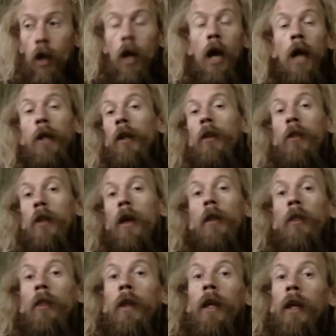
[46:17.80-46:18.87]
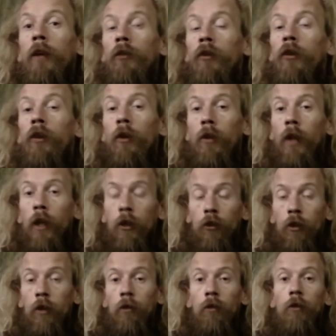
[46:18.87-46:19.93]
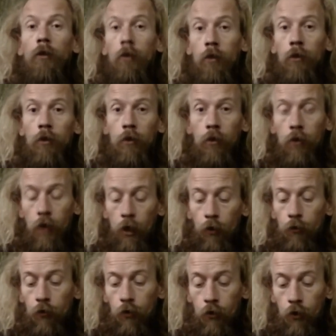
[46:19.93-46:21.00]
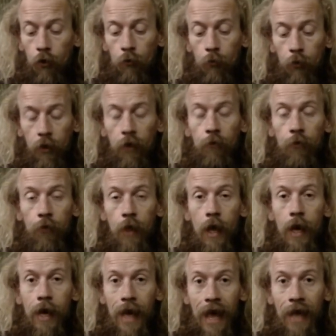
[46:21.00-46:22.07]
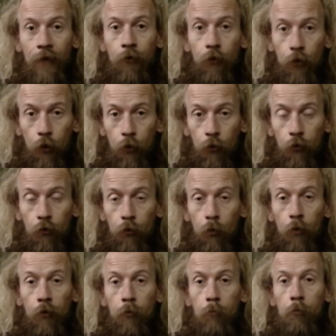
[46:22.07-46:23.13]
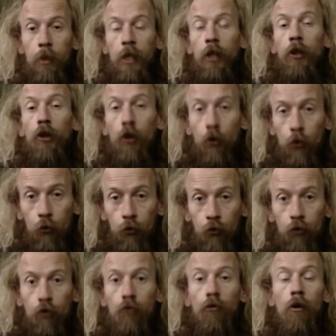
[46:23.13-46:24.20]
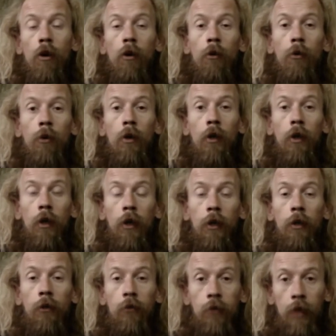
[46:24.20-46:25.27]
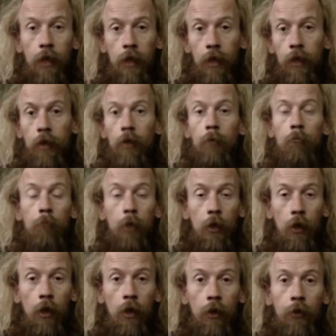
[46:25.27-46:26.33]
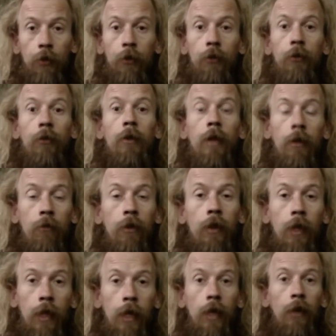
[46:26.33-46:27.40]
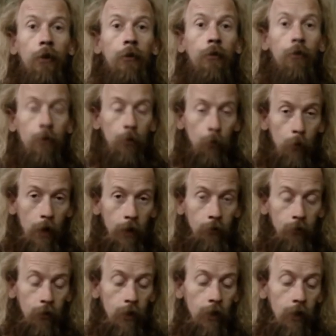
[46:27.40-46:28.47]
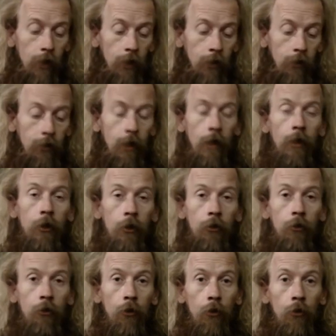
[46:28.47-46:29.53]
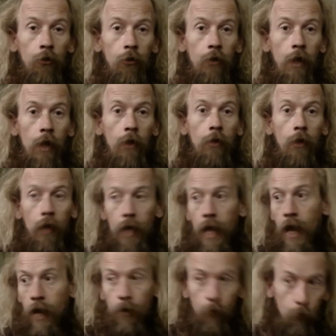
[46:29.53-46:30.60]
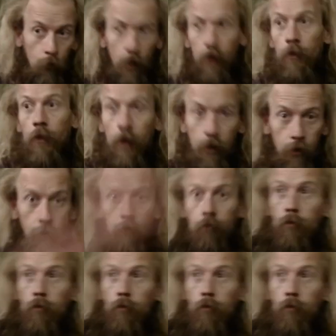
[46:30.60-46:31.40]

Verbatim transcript: and the, the other thing is, you know, they they also could, if their land use wasn't being used to grow tea and bananas and everything else for the West, they could use their the land where they